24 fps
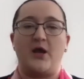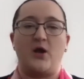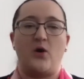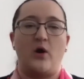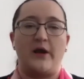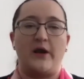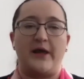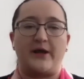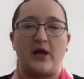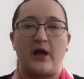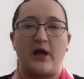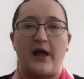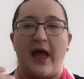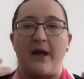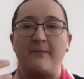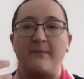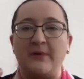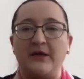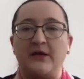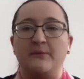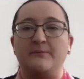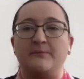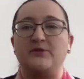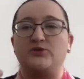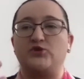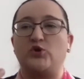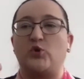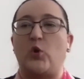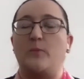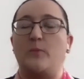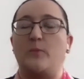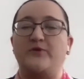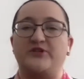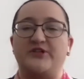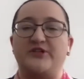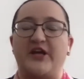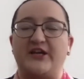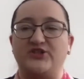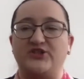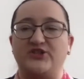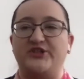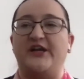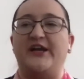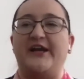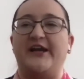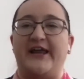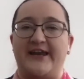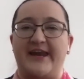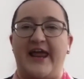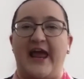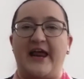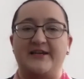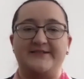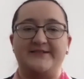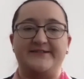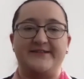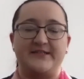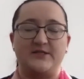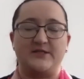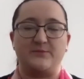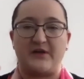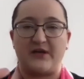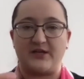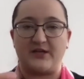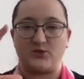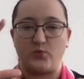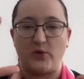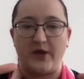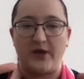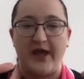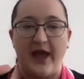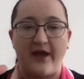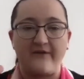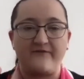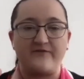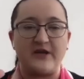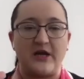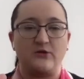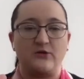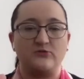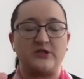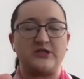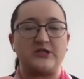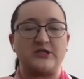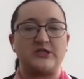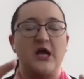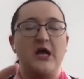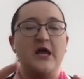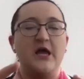or like amenable to computational analysis, because we have now this